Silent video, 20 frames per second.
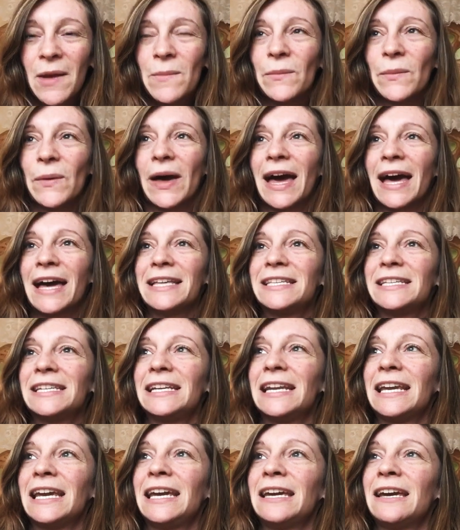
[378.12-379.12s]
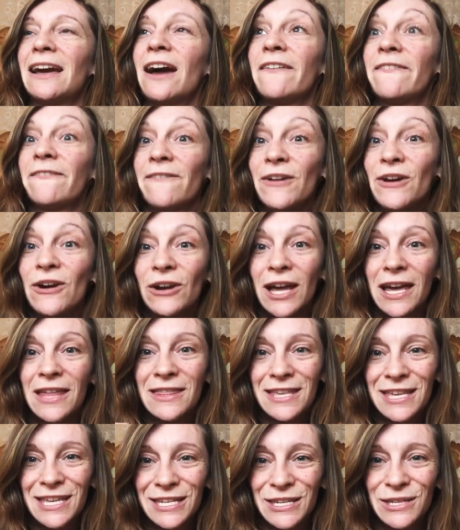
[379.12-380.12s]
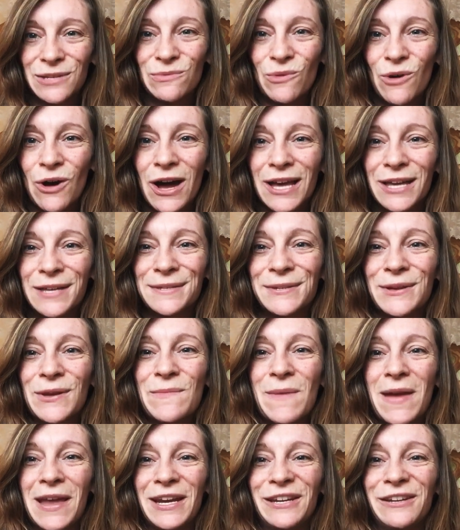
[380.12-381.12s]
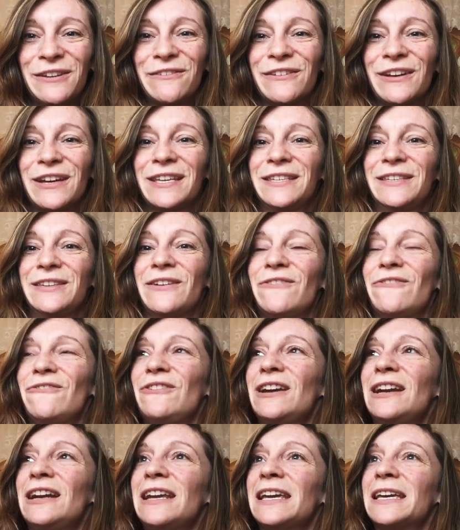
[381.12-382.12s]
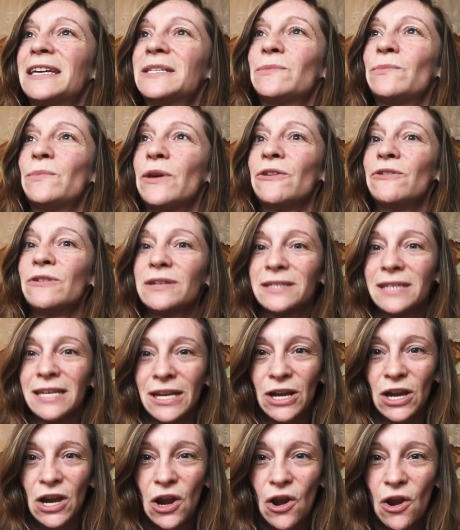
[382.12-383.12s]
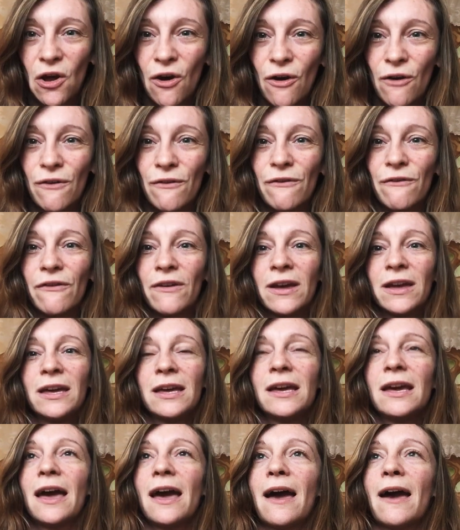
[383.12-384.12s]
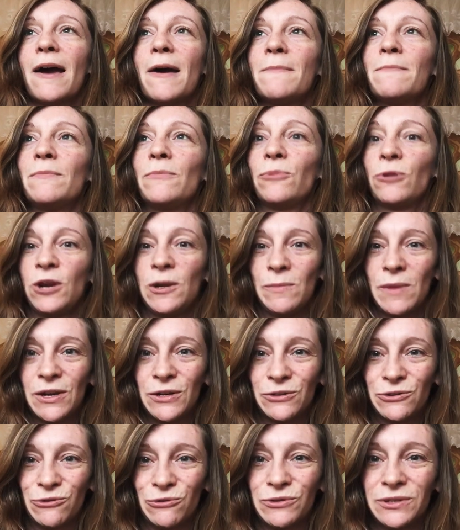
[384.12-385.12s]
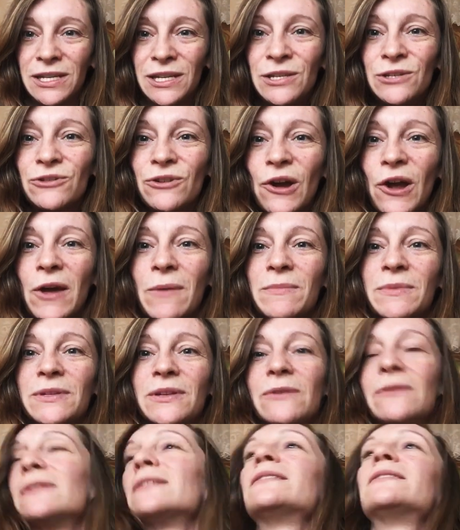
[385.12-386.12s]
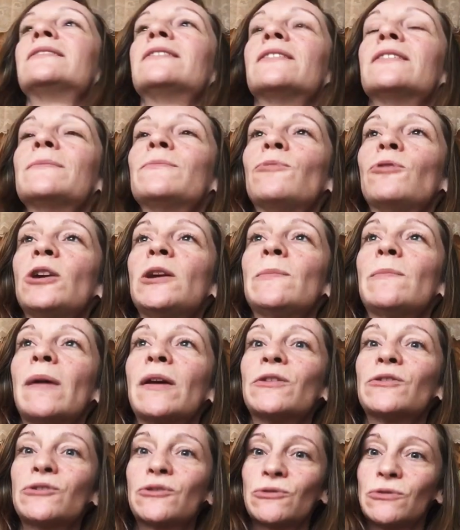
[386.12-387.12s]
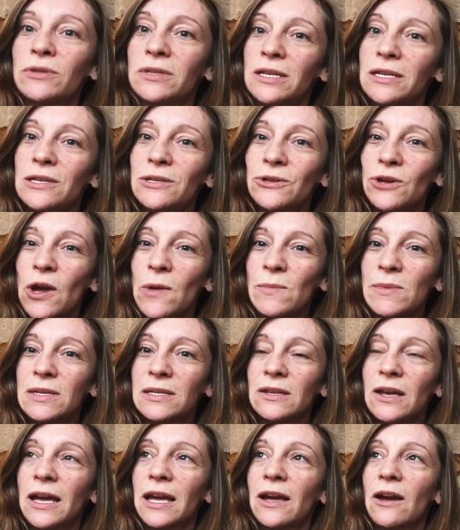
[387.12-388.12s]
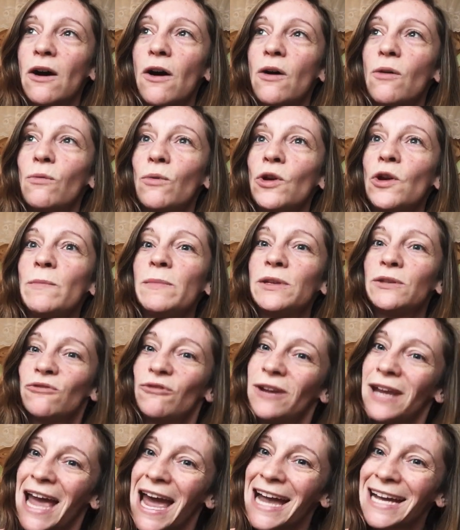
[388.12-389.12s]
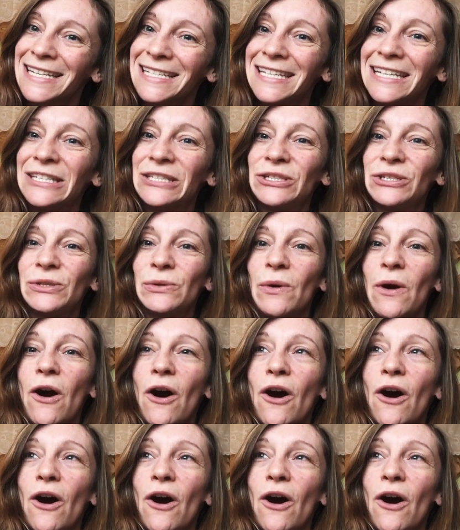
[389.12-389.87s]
But actually, I feel like this is why so many of us are really experiencing a lot of premenstrual syndrome. So it's the premenstrual syndrome is like our womb is reacting to